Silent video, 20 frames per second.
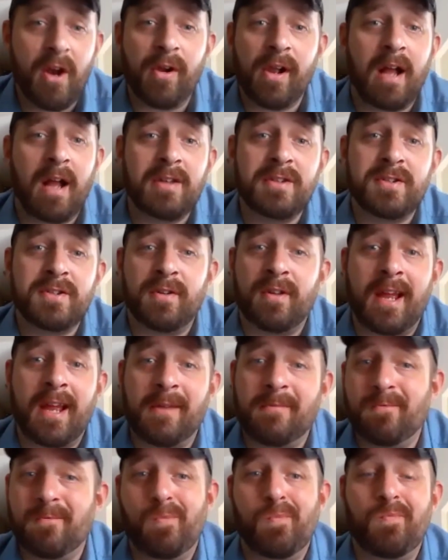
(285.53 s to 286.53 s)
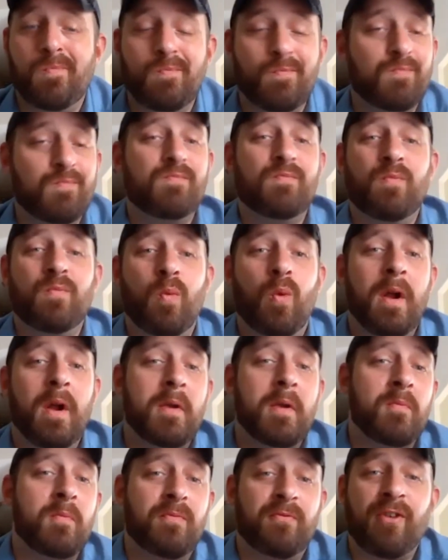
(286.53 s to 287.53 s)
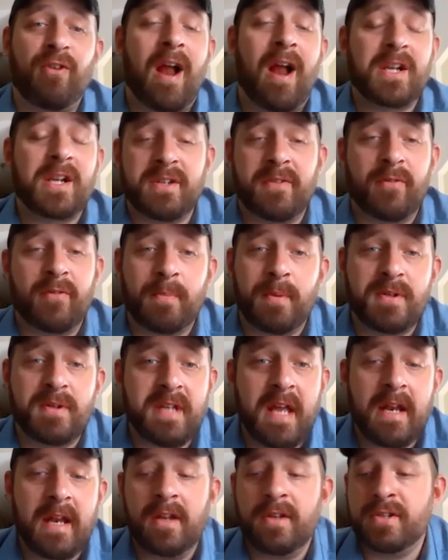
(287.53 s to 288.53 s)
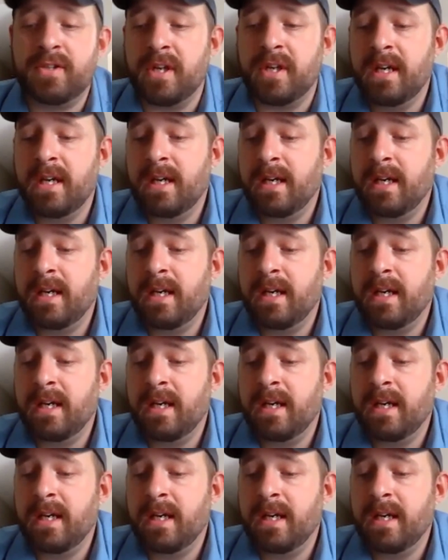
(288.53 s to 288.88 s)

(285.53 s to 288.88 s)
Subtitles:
Guns are like one fraction of a percentage